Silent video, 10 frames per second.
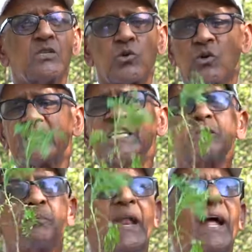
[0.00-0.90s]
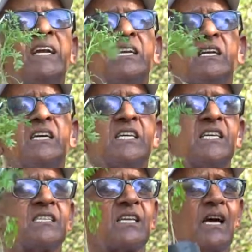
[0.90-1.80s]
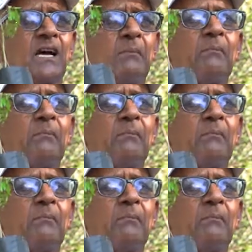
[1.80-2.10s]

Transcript: So, this plant is a